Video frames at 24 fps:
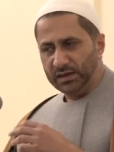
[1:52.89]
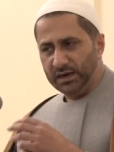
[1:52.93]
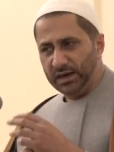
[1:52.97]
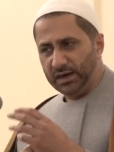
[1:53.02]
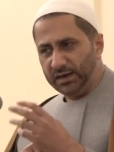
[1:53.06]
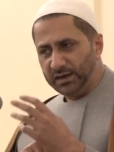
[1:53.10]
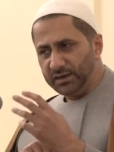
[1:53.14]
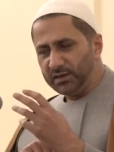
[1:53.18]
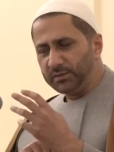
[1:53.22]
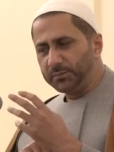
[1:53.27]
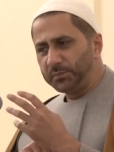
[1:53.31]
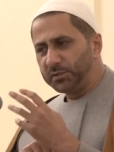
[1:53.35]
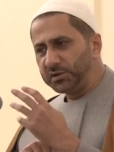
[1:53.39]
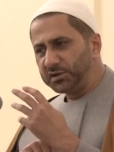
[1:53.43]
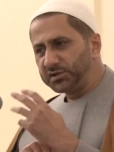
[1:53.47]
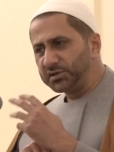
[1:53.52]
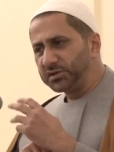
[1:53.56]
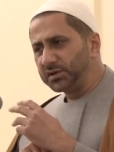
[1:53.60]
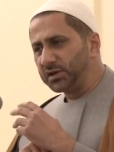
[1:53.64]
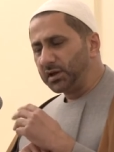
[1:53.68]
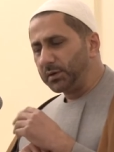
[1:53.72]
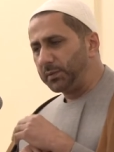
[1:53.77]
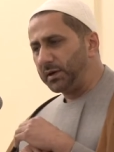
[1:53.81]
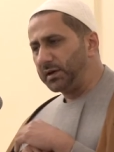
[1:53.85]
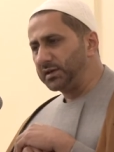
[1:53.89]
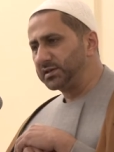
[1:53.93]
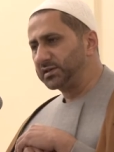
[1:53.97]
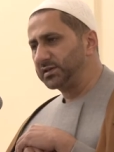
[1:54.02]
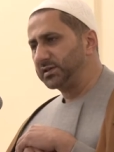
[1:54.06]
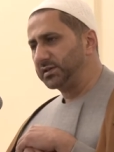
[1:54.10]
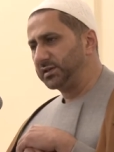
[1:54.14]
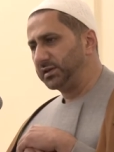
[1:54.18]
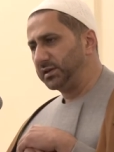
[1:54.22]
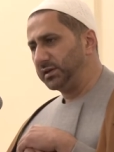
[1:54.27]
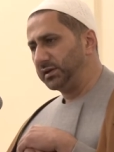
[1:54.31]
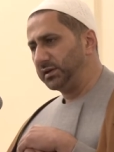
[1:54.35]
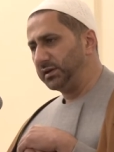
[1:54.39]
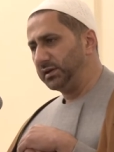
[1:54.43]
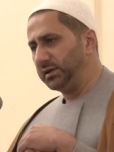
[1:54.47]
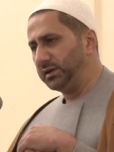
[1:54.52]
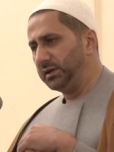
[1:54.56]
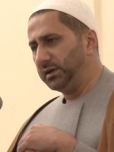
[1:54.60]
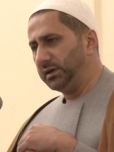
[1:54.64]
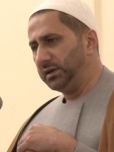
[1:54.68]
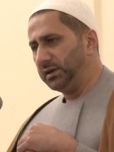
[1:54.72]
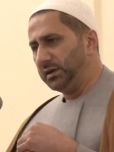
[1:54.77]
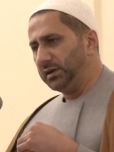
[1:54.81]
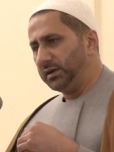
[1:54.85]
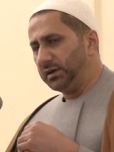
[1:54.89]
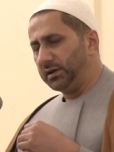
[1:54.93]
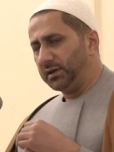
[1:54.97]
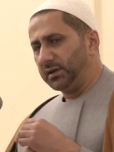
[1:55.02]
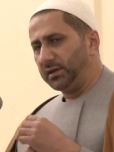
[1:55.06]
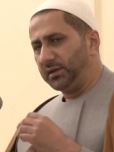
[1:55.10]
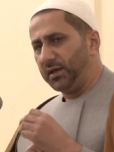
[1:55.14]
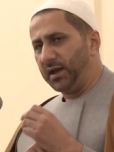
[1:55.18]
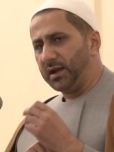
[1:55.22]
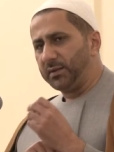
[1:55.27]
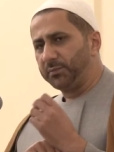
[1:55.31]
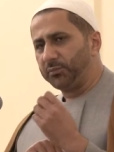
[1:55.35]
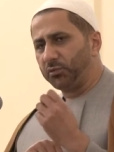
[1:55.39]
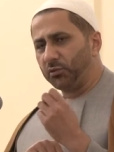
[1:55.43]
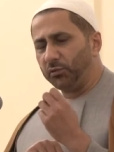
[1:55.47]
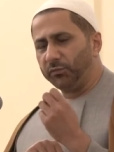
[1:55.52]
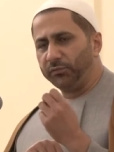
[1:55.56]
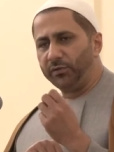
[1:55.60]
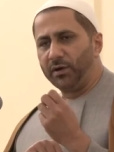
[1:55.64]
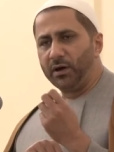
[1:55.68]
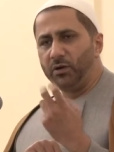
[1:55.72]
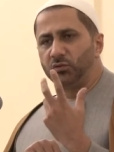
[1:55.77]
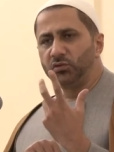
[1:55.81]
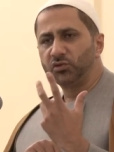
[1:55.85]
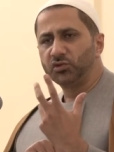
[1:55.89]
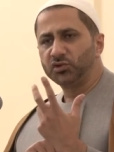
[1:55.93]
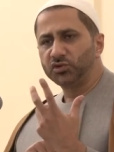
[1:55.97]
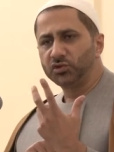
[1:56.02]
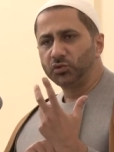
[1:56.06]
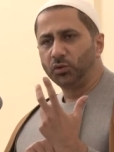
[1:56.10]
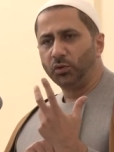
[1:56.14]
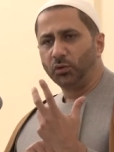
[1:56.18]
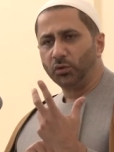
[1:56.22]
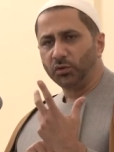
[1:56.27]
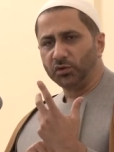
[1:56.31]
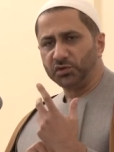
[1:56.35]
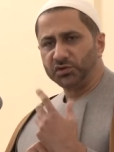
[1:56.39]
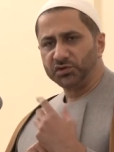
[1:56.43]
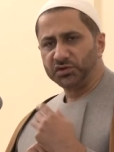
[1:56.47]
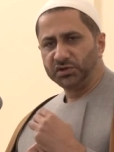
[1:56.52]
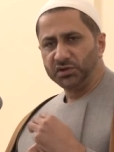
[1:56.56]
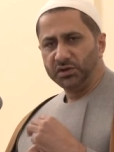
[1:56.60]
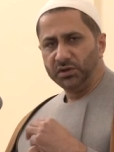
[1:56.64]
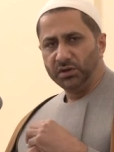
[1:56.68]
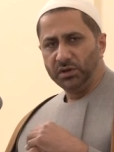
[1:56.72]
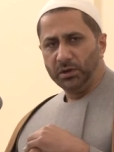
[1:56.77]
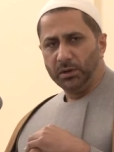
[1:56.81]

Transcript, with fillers: and in the personal capacity, that profound source